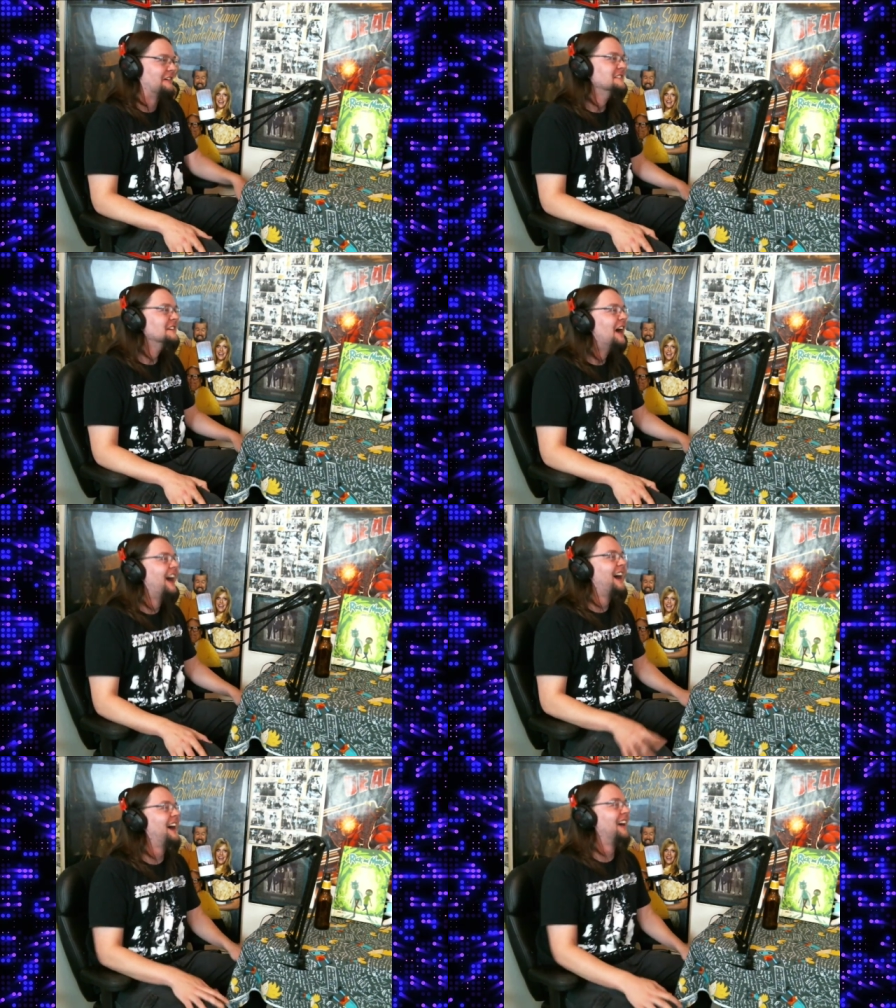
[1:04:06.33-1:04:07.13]
Yeah.
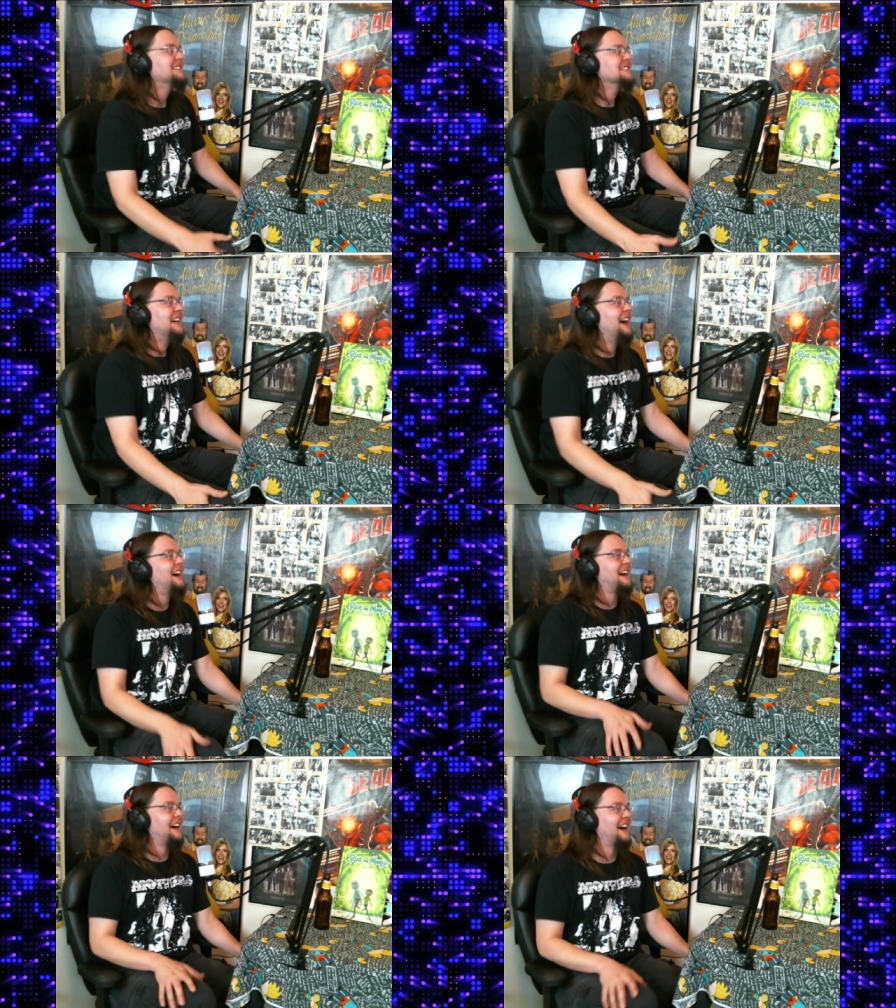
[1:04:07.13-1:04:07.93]
Which
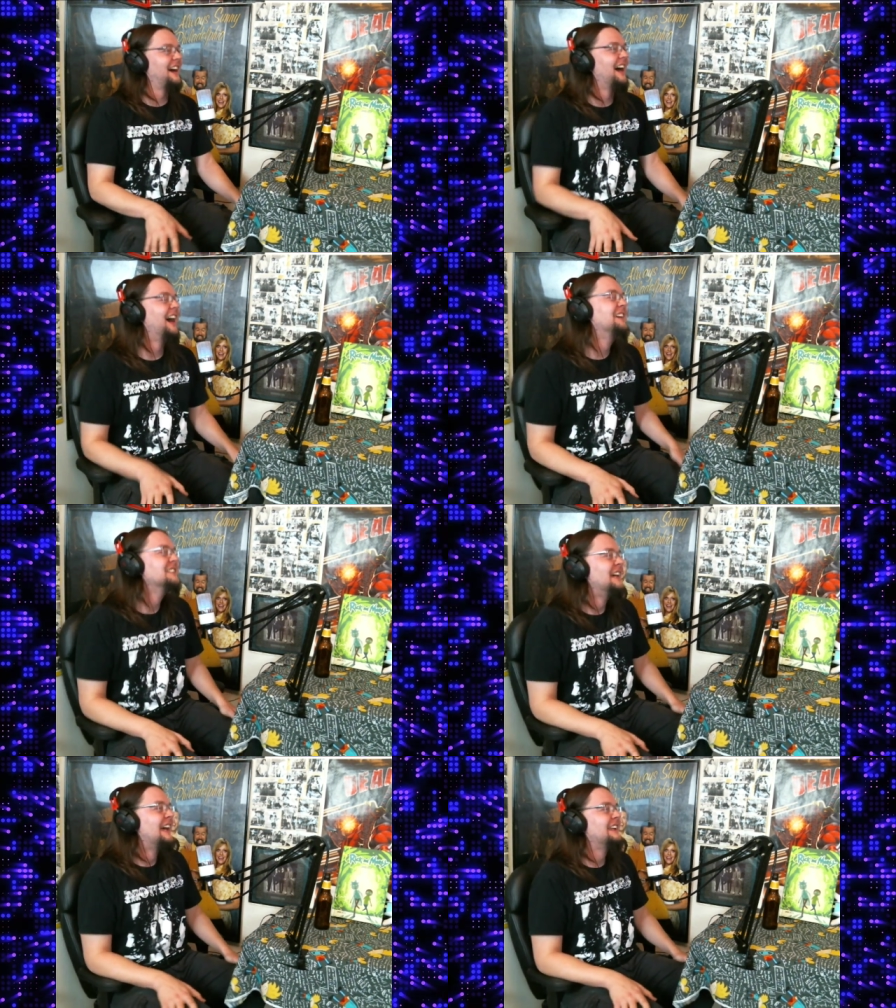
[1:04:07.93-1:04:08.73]
we really haven't.